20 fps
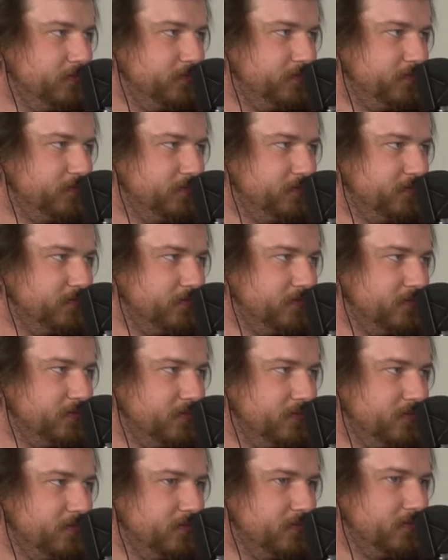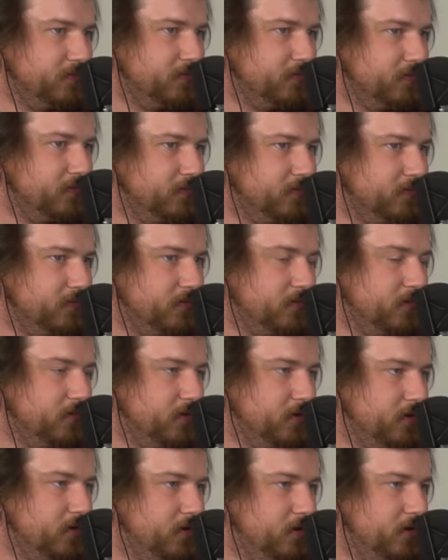
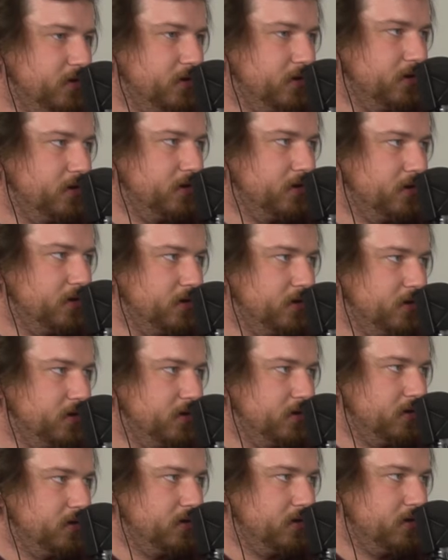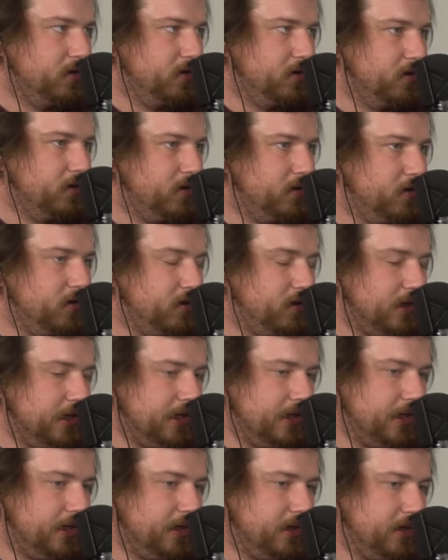
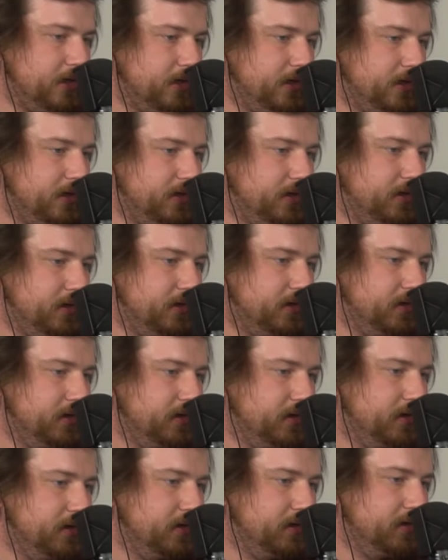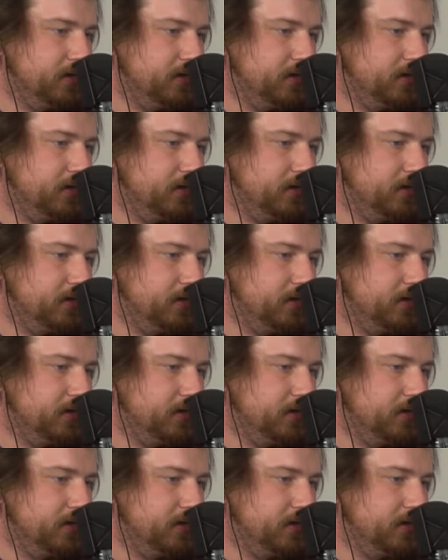This person isn't speaking.